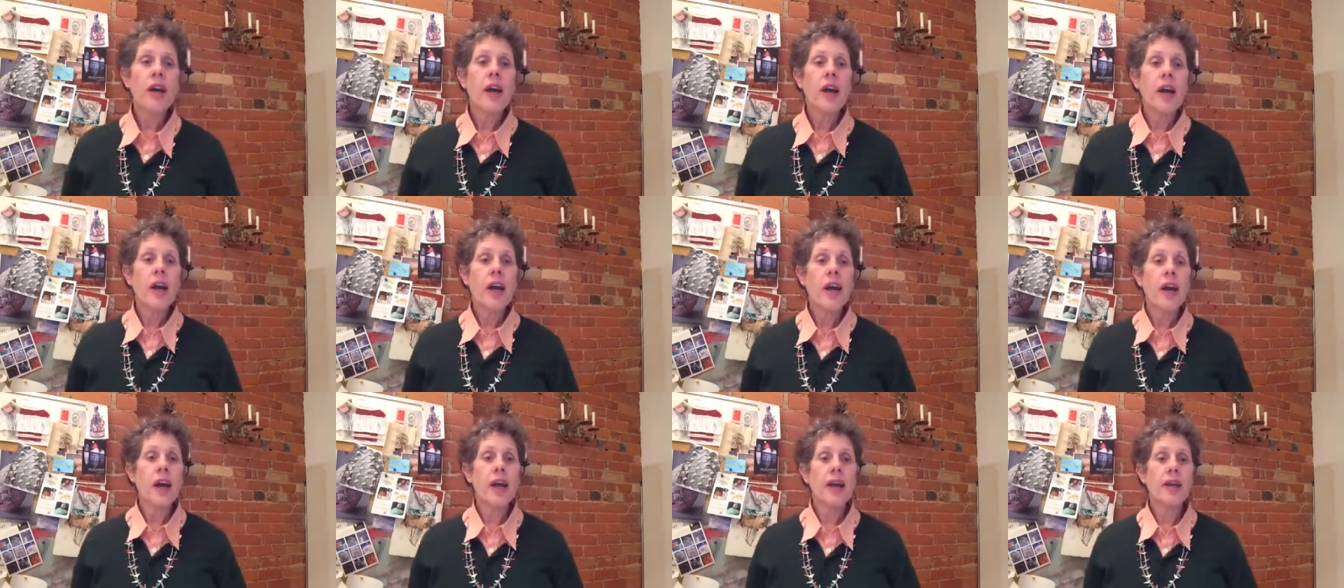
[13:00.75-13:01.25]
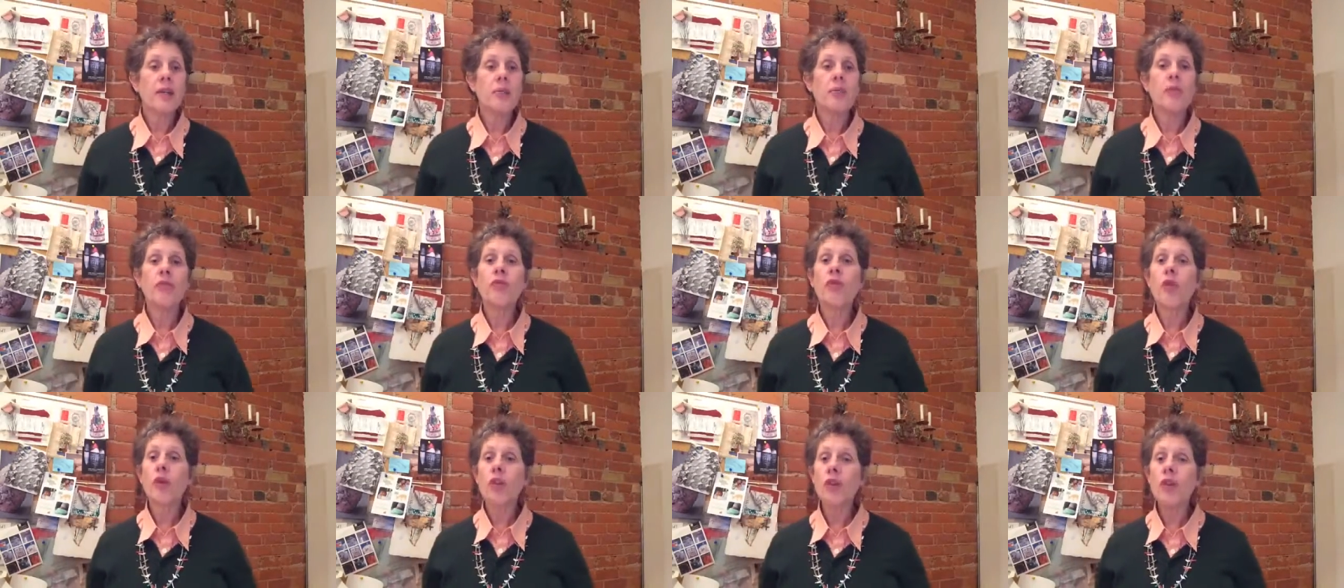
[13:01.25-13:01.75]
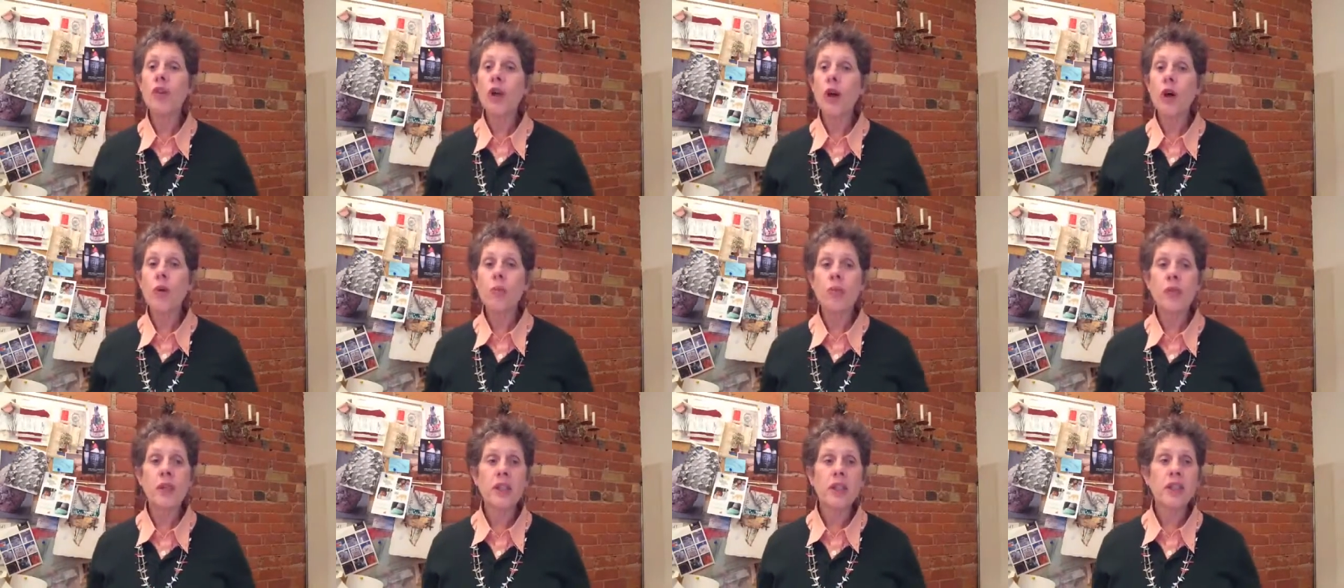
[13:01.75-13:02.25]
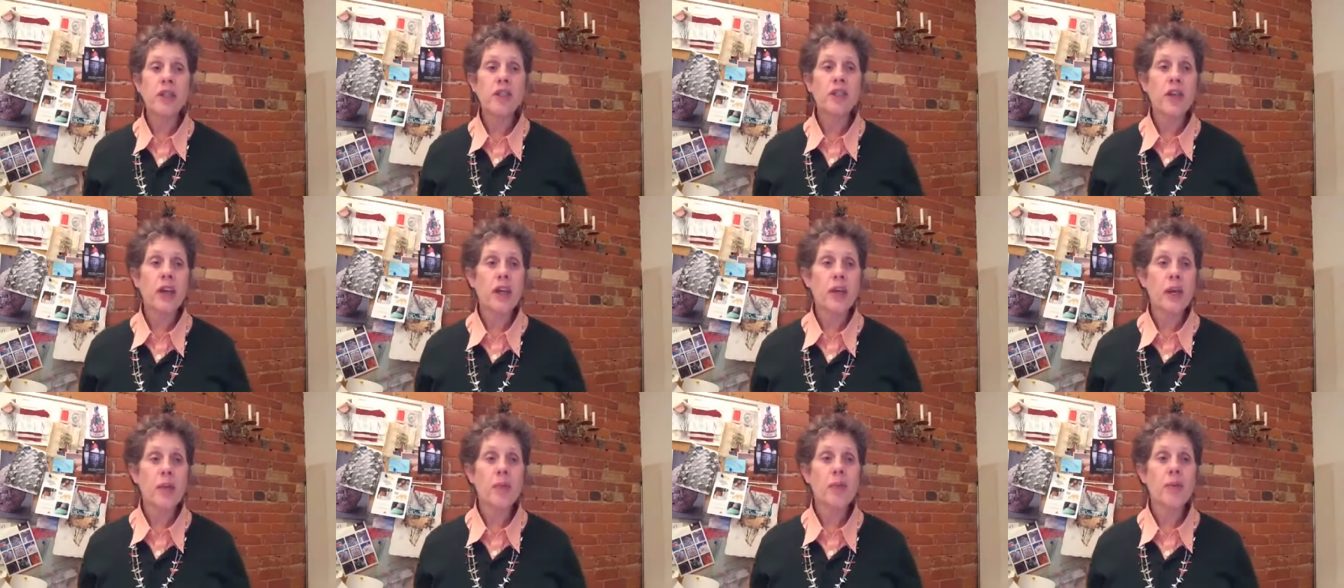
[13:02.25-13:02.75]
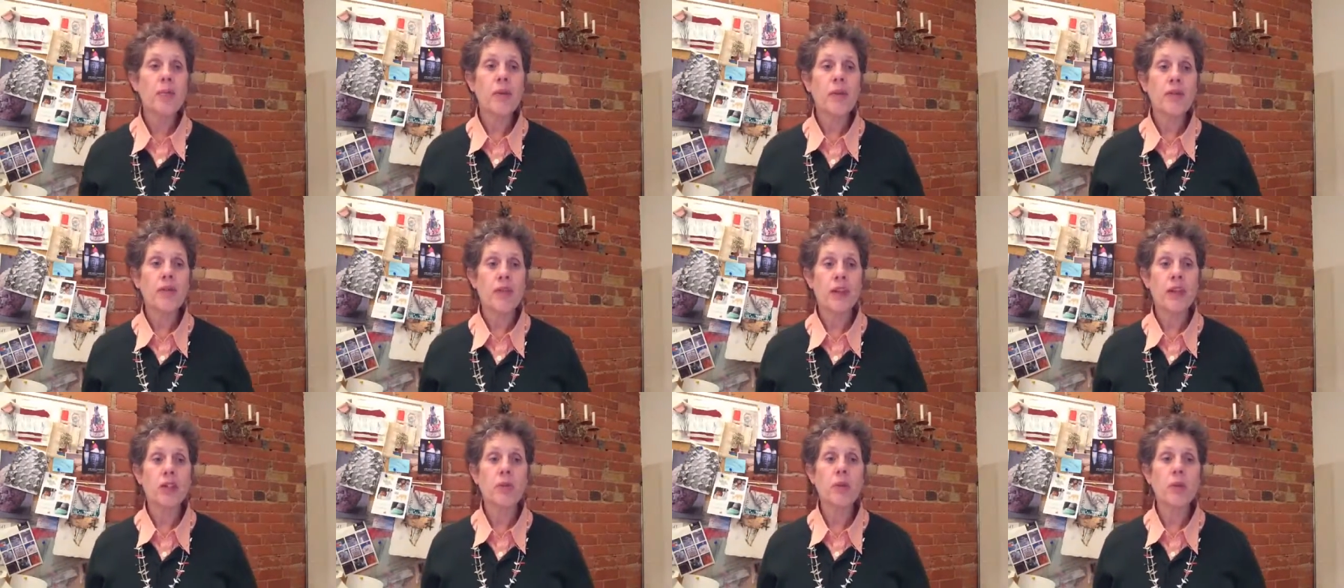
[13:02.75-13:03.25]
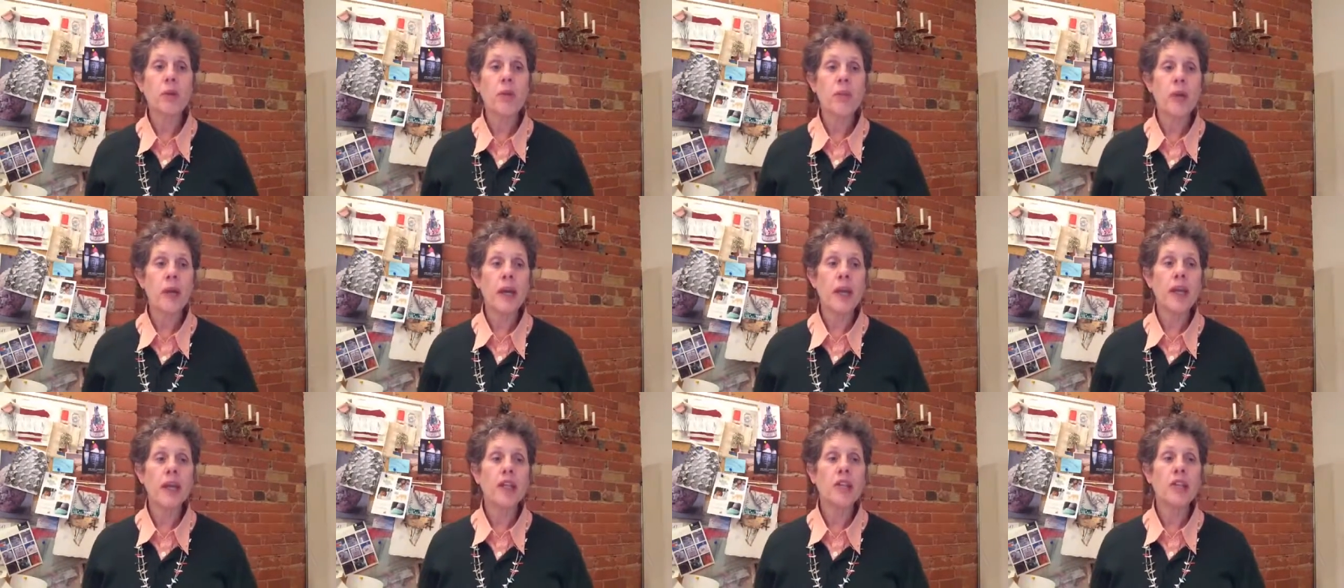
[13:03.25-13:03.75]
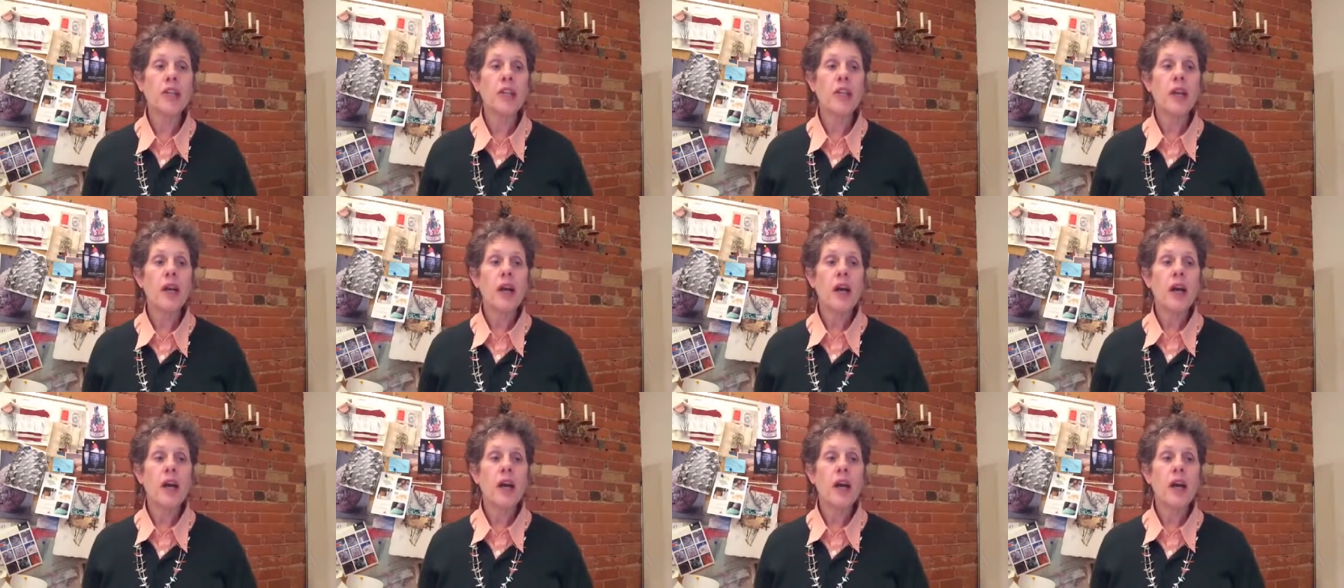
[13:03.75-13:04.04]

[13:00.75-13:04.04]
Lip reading: And before you go, please sign up on my Facebook page.